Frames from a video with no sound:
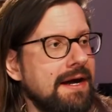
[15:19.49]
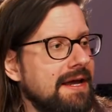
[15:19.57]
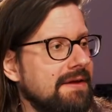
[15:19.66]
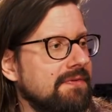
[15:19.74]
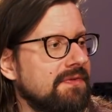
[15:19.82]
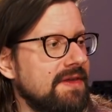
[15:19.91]

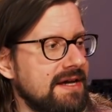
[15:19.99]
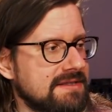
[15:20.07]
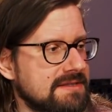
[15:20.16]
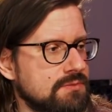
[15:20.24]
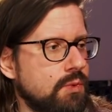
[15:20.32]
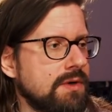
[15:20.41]
And
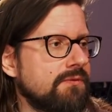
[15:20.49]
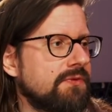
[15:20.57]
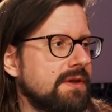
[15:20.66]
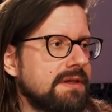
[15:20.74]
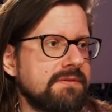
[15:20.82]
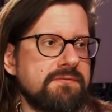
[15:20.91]
that's one of
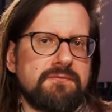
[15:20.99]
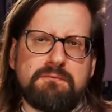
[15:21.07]
the